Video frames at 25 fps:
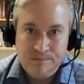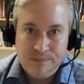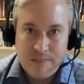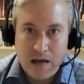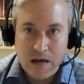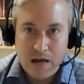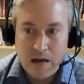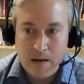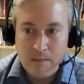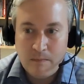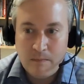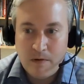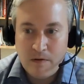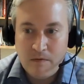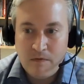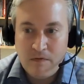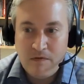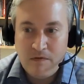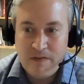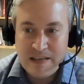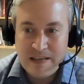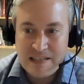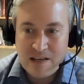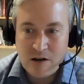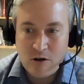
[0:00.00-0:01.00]

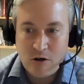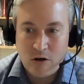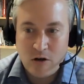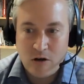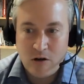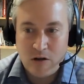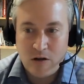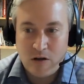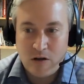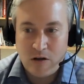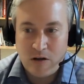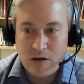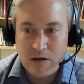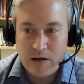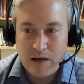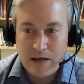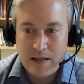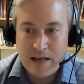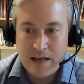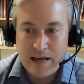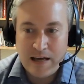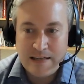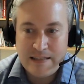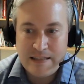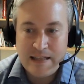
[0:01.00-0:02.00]

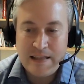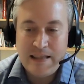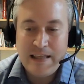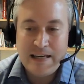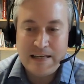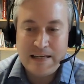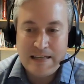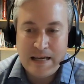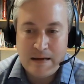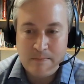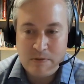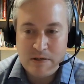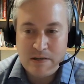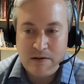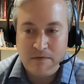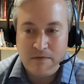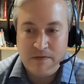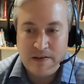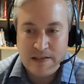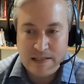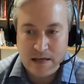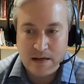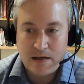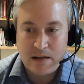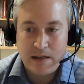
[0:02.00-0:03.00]
the attempts to
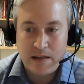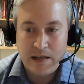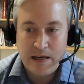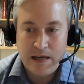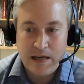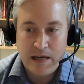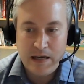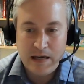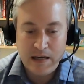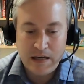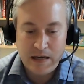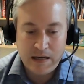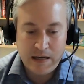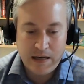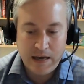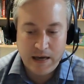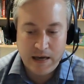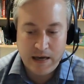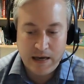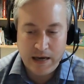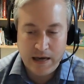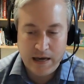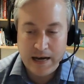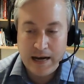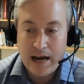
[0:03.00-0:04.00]
physically
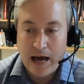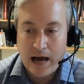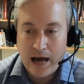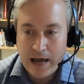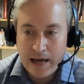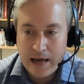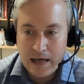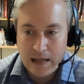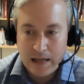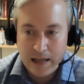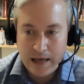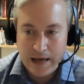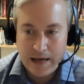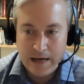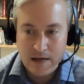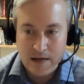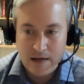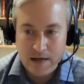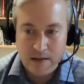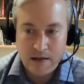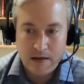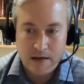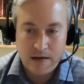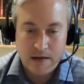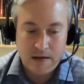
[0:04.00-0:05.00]
annihilate
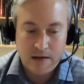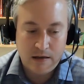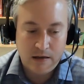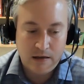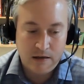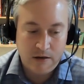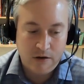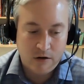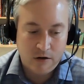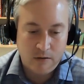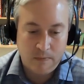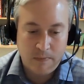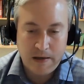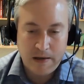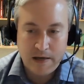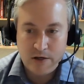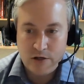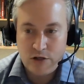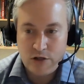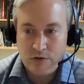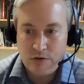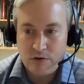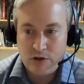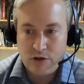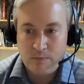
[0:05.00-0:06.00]
the European
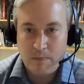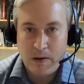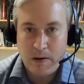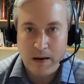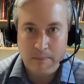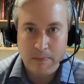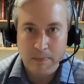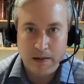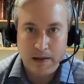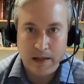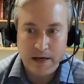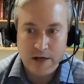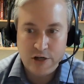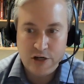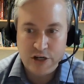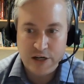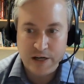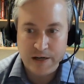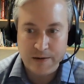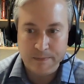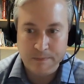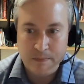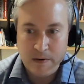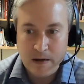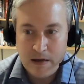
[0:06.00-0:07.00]
Jewish
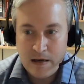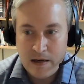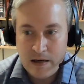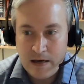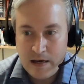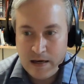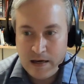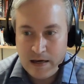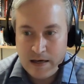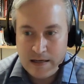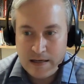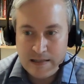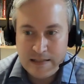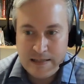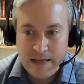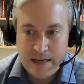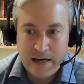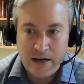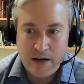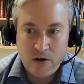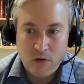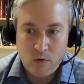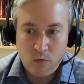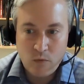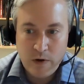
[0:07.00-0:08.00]
population
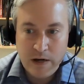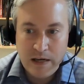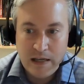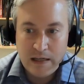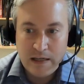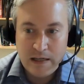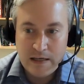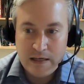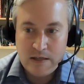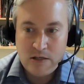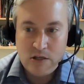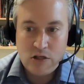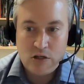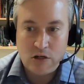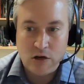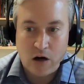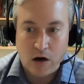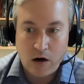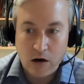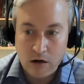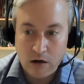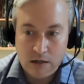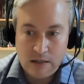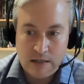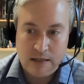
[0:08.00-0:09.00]
didn't really
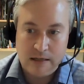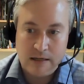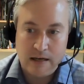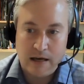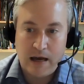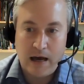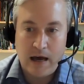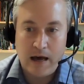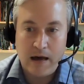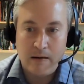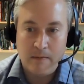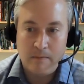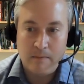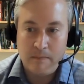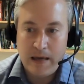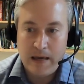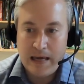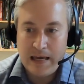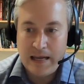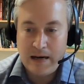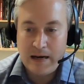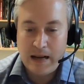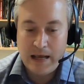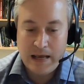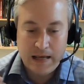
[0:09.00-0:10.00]
start
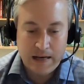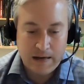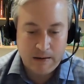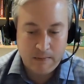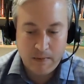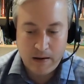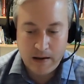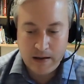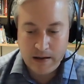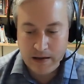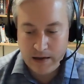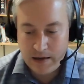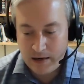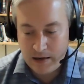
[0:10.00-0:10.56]
en